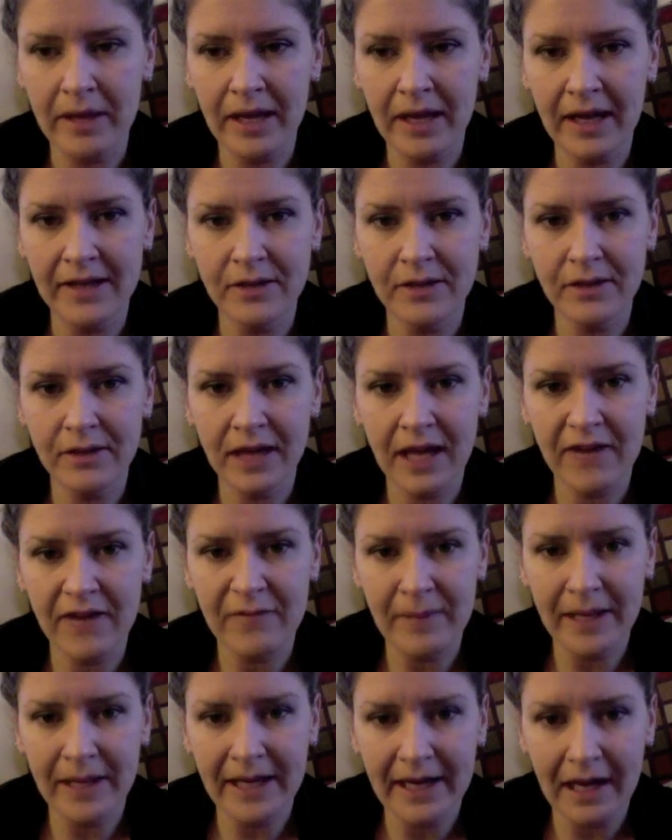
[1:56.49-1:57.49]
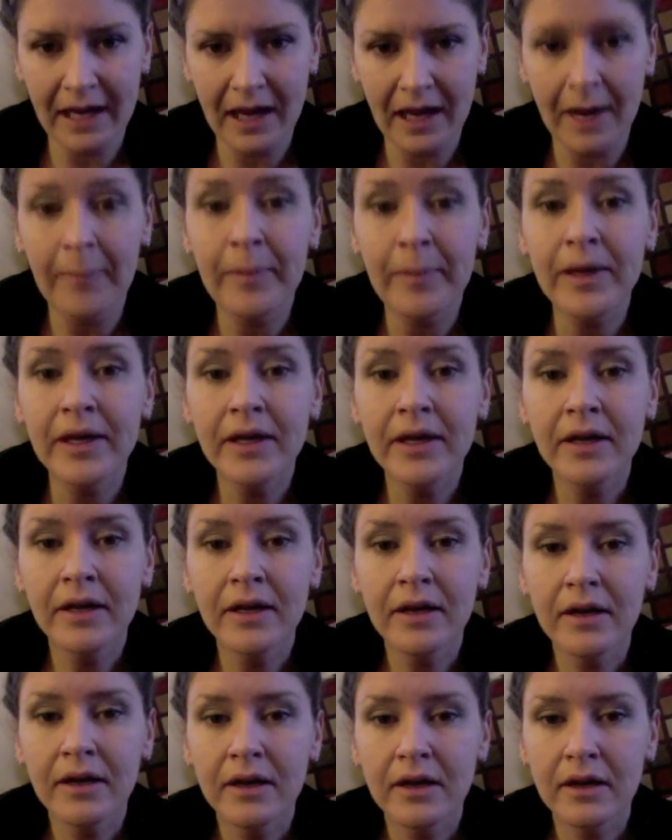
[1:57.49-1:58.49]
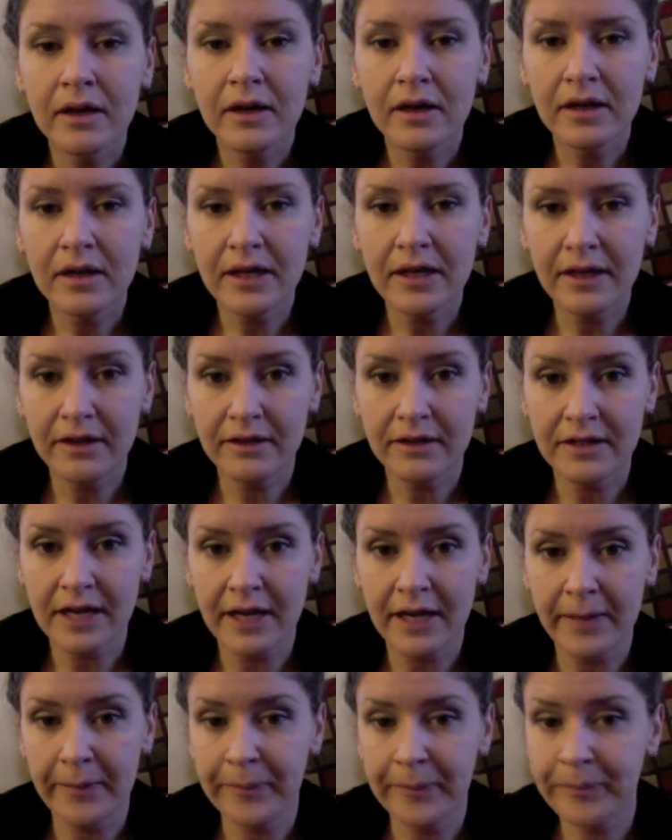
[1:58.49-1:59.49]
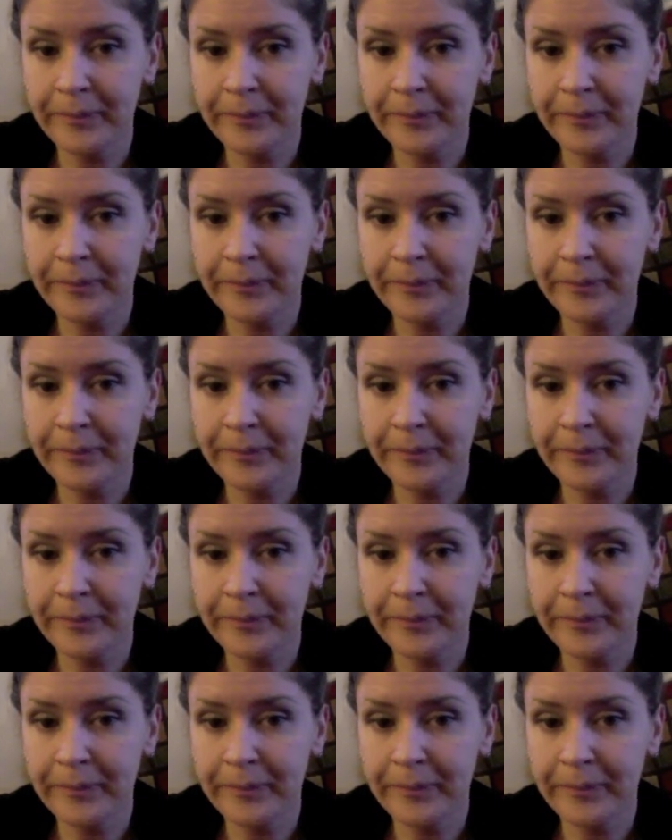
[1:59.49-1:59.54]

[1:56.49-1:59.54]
and I don't think I've made it up either time